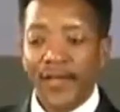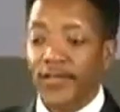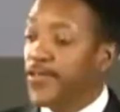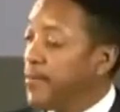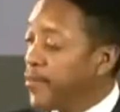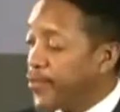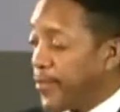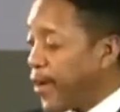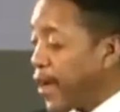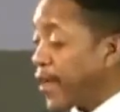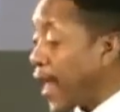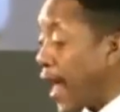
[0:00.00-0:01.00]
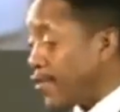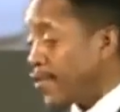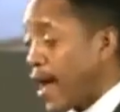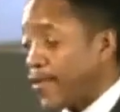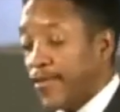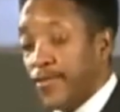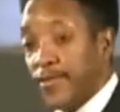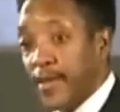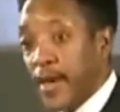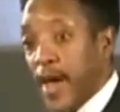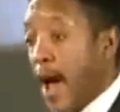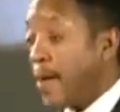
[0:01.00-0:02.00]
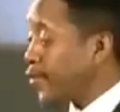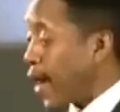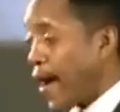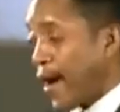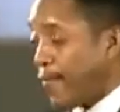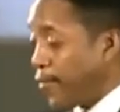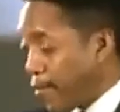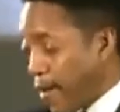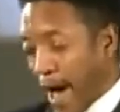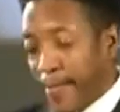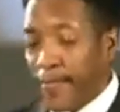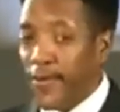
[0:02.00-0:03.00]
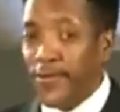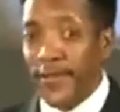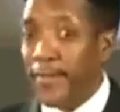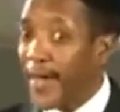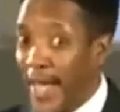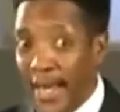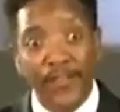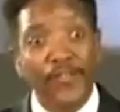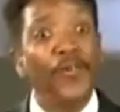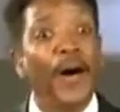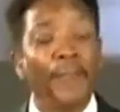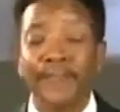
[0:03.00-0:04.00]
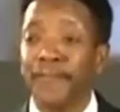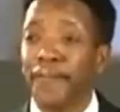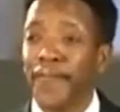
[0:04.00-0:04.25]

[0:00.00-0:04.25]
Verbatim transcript: She said, Mr. Berry, there are a lot of Johnsons. I'm sorry if you don't have the first name, I can't let you up.